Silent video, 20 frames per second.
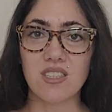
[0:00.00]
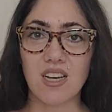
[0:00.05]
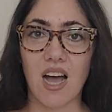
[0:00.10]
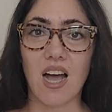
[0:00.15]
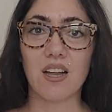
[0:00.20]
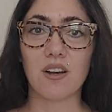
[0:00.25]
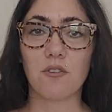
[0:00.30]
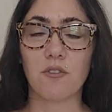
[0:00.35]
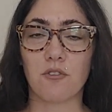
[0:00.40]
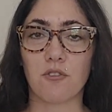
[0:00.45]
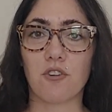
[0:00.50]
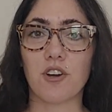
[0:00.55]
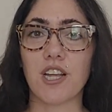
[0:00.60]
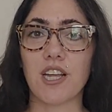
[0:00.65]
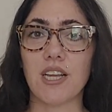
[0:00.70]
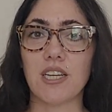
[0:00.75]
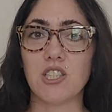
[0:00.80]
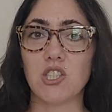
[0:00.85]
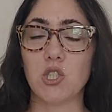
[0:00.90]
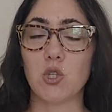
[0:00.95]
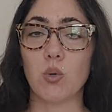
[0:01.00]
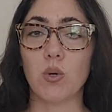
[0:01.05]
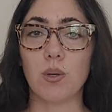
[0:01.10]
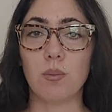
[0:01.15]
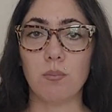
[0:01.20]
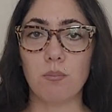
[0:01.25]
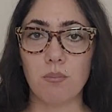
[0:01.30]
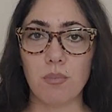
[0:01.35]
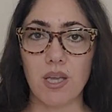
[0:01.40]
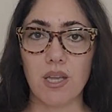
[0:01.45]
not afraid to
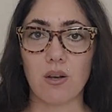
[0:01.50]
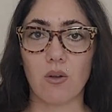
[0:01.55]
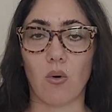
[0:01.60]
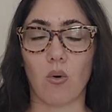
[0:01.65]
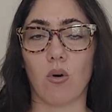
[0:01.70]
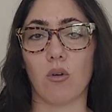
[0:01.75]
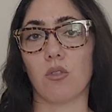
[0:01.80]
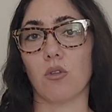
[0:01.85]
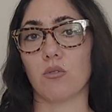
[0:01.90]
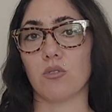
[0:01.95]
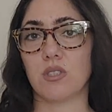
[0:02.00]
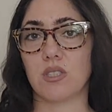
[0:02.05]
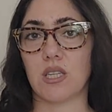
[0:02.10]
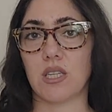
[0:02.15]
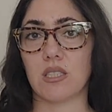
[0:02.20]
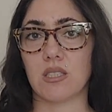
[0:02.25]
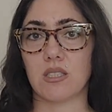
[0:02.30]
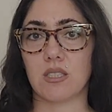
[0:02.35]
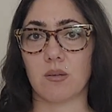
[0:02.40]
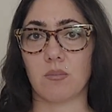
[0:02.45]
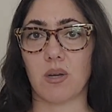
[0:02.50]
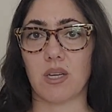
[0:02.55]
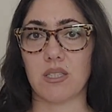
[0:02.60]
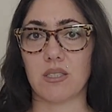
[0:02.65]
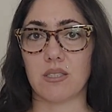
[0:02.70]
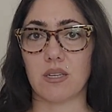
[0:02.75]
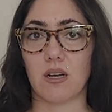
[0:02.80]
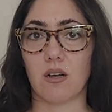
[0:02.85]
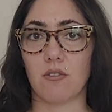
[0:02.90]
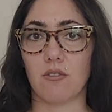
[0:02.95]
admit all those things to
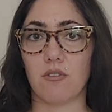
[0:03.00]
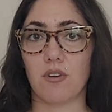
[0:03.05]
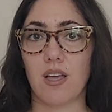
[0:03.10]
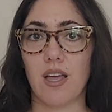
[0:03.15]
myself,